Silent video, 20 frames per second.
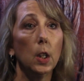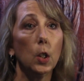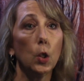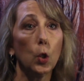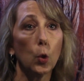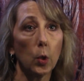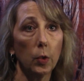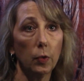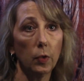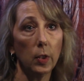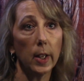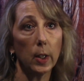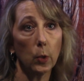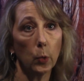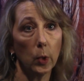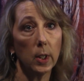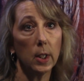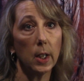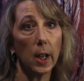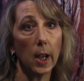to reflect
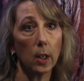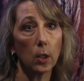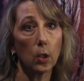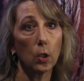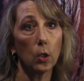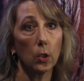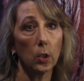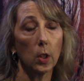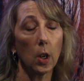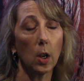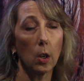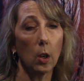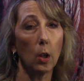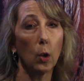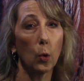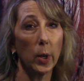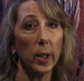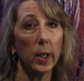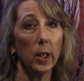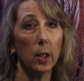what doctors are
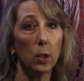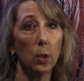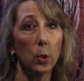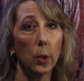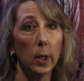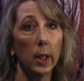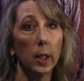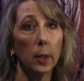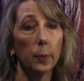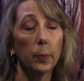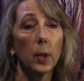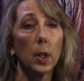already doing.